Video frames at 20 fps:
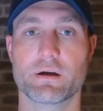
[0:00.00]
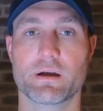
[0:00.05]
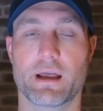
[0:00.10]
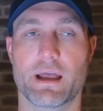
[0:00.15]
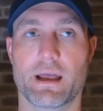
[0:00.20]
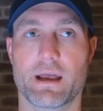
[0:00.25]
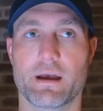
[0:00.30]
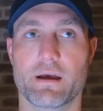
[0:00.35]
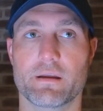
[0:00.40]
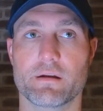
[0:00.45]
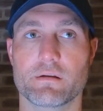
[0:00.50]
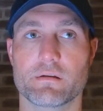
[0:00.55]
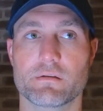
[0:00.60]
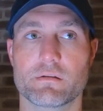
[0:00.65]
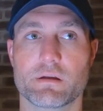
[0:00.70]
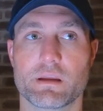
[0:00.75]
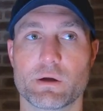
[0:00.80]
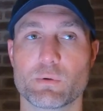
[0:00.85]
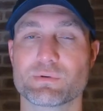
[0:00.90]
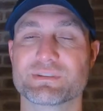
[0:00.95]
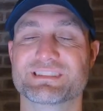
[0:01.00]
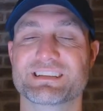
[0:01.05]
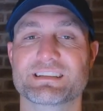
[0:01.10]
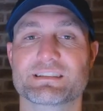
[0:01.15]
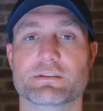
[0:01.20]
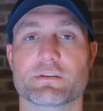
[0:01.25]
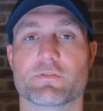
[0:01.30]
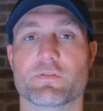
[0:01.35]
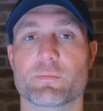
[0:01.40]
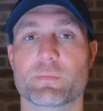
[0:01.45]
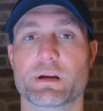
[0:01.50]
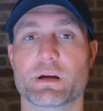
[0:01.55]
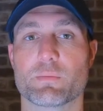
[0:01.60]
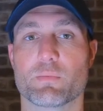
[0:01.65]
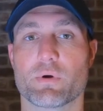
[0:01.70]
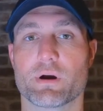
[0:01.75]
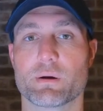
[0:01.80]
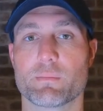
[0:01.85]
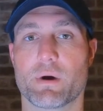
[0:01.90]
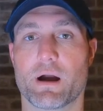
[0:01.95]
And it was easier for me to
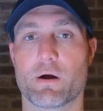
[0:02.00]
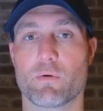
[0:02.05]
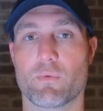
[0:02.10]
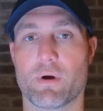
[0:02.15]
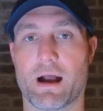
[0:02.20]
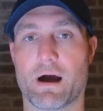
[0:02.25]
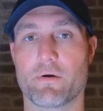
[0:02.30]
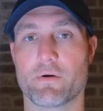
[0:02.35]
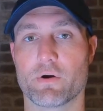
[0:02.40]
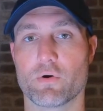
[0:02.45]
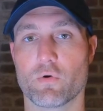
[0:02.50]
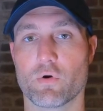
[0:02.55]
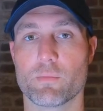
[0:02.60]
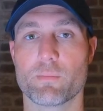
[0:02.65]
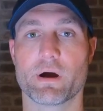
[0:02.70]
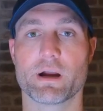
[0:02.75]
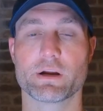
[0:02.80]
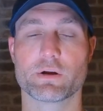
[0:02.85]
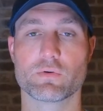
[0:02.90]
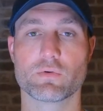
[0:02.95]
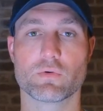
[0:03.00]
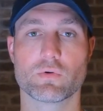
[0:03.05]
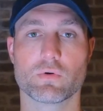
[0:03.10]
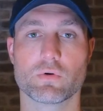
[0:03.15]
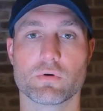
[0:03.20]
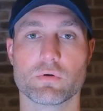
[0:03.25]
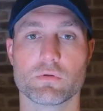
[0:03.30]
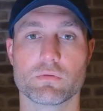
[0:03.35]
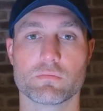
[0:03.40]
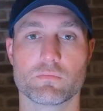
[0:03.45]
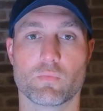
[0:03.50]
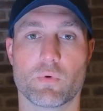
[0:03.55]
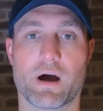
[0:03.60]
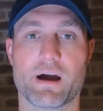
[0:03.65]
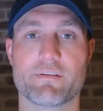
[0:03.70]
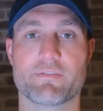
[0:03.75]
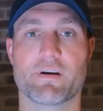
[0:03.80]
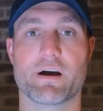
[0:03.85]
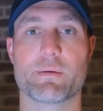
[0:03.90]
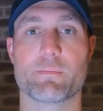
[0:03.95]
bring my router or my Google
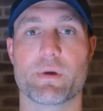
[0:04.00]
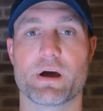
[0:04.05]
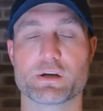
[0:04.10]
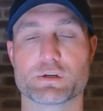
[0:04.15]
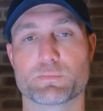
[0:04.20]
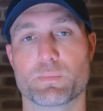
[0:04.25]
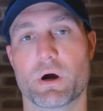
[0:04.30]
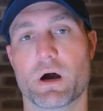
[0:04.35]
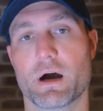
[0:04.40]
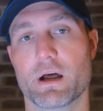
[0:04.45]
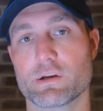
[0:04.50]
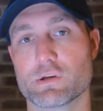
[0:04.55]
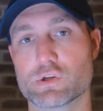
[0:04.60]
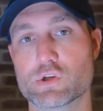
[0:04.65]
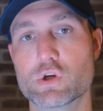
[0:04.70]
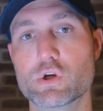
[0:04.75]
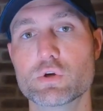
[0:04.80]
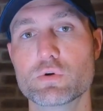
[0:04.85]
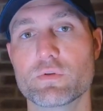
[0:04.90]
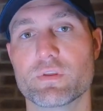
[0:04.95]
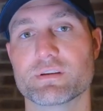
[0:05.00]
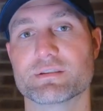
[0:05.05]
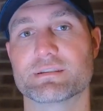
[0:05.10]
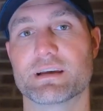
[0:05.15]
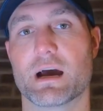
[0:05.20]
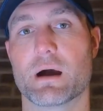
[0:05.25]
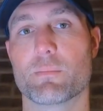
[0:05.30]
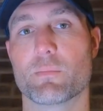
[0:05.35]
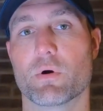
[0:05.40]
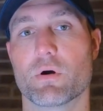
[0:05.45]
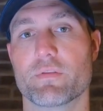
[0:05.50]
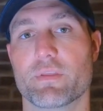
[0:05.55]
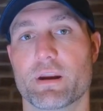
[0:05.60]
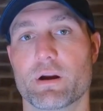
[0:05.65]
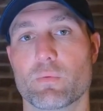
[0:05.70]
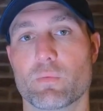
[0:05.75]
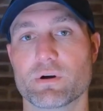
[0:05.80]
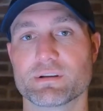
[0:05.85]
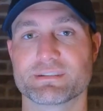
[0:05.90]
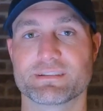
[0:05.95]
Wi-Fi mesh pod to the soundboard than
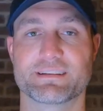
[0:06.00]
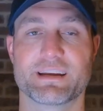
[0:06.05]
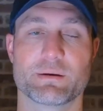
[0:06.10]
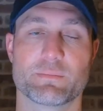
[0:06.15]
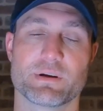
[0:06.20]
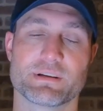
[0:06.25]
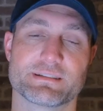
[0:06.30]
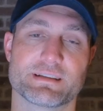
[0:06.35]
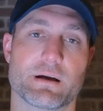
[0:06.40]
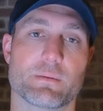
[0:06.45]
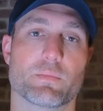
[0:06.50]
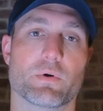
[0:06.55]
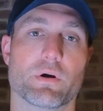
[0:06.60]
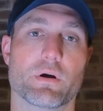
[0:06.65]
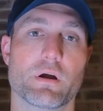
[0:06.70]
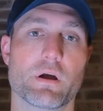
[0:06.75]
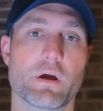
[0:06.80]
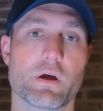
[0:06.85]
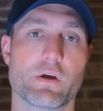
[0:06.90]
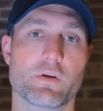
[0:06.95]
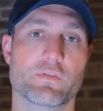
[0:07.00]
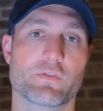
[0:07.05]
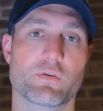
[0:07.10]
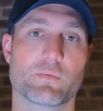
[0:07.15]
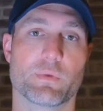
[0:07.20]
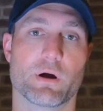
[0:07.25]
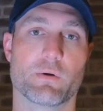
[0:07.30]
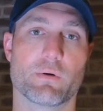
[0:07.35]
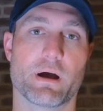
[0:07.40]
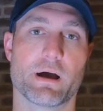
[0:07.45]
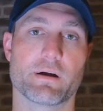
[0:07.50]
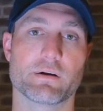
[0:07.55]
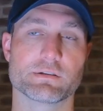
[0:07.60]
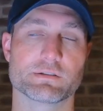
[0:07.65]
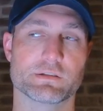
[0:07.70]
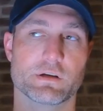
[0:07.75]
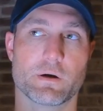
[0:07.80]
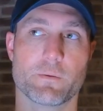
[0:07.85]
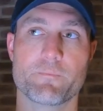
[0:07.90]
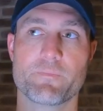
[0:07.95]
it was to take my soundboard to my router.
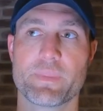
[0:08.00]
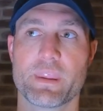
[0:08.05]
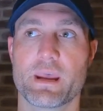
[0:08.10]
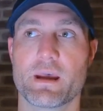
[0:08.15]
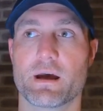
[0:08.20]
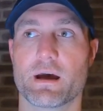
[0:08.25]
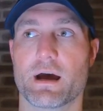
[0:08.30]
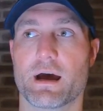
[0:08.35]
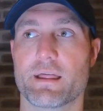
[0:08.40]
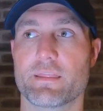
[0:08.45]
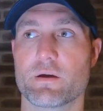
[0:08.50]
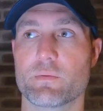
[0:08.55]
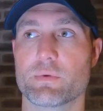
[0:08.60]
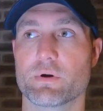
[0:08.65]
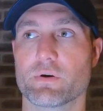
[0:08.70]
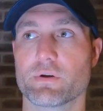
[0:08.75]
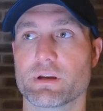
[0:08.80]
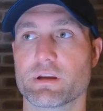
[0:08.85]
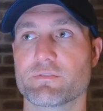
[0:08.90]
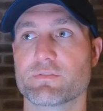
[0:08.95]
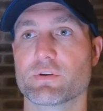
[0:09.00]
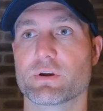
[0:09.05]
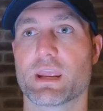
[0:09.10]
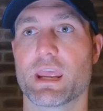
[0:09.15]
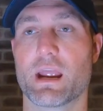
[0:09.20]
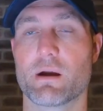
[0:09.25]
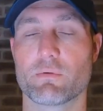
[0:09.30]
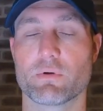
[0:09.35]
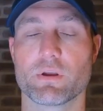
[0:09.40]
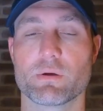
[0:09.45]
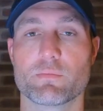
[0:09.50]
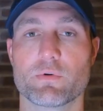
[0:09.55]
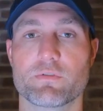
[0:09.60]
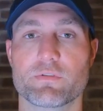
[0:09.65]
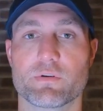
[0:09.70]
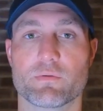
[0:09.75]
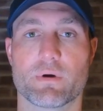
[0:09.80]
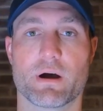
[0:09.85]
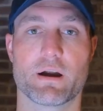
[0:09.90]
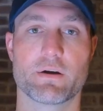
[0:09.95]
So I had the ability, if you can't really move
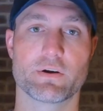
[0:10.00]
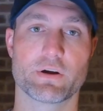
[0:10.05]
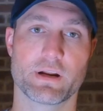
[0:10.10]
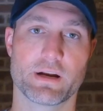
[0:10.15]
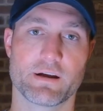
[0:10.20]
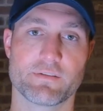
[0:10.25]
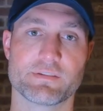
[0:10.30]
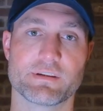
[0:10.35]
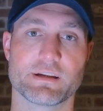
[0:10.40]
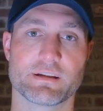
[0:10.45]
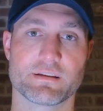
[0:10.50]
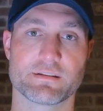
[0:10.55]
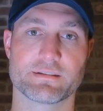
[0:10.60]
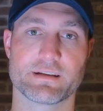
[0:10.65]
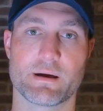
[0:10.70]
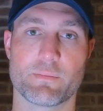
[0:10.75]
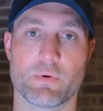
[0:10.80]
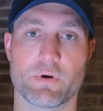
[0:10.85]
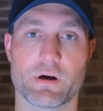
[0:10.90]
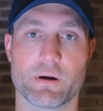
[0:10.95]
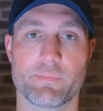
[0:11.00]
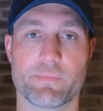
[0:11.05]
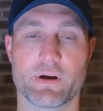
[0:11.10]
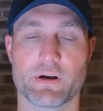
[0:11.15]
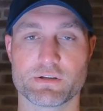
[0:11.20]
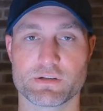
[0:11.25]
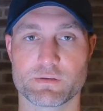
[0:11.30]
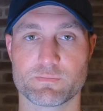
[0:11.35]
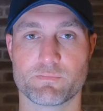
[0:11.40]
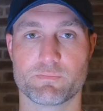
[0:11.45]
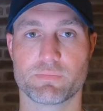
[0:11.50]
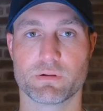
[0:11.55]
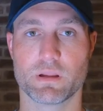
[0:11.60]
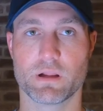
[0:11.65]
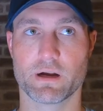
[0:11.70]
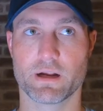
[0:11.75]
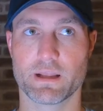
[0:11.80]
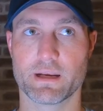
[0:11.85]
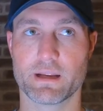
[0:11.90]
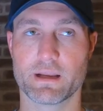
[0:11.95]
your router, you're gonna have to take the soundboard up there, just
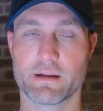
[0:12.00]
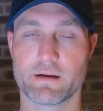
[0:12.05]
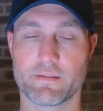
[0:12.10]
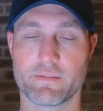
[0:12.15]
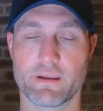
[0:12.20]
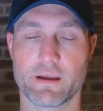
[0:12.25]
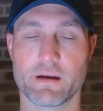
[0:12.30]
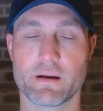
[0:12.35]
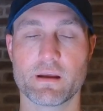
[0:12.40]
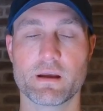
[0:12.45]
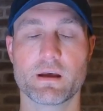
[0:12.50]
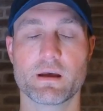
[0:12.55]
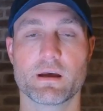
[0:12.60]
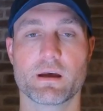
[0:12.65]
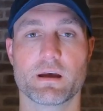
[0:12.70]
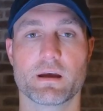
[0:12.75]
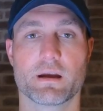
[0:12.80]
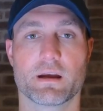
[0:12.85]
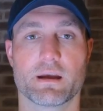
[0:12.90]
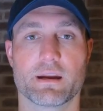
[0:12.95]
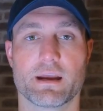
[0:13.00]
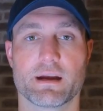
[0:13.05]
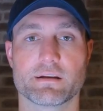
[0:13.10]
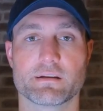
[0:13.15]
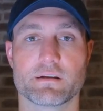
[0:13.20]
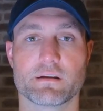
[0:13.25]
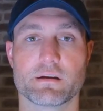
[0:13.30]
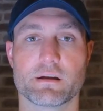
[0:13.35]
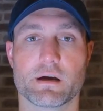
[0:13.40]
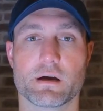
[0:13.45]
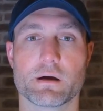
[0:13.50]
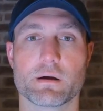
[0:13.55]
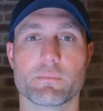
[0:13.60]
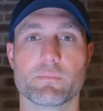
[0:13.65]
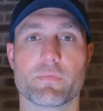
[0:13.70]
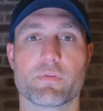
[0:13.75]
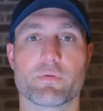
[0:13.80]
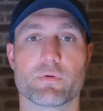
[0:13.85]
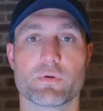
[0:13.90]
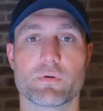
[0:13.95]
plug it in and then connect it
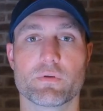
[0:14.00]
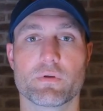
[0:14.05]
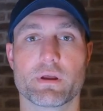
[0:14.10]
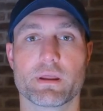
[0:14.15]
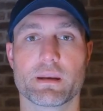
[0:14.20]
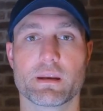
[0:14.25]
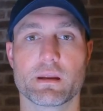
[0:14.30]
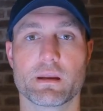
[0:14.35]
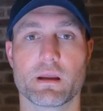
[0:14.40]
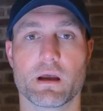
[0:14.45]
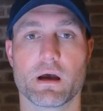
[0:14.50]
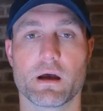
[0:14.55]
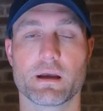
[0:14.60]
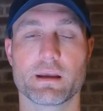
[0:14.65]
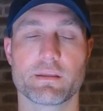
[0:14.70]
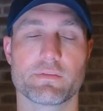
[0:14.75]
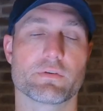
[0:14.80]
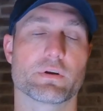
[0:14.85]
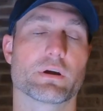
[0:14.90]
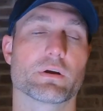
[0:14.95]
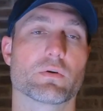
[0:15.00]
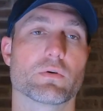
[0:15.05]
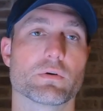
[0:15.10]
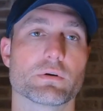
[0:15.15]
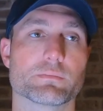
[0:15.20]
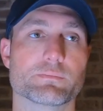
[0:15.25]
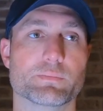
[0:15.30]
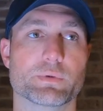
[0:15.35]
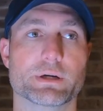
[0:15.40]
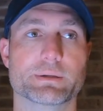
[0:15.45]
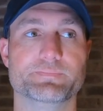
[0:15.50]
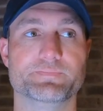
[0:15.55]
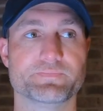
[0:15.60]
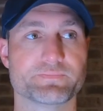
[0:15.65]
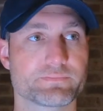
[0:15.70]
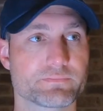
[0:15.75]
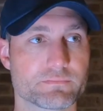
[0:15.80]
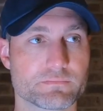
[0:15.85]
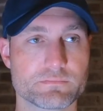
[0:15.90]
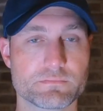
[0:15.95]
through an Ethernet cord. But
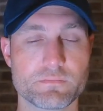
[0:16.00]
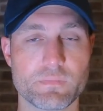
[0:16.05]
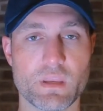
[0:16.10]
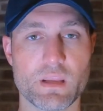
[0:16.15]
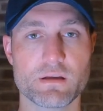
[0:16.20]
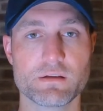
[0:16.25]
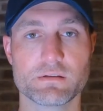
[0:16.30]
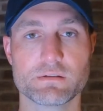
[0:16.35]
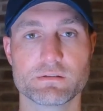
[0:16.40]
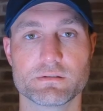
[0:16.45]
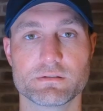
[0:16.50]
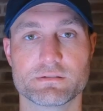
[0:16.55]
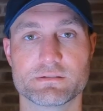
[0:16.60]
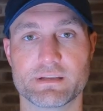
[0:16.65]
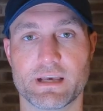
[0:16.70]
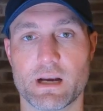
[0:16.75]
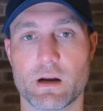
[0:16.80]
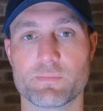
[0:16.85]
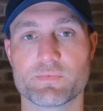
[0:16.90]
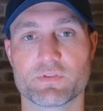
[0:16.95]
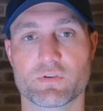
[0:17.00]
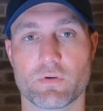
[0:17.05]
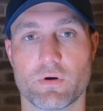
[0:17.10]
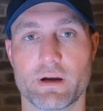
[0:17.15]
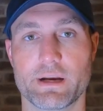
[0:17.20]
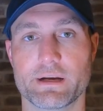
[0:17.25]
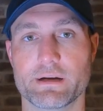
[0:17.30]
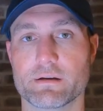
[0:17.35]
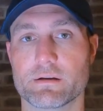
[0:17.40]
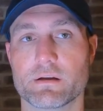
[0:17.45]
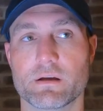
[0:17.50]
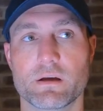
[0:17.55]
setup's great.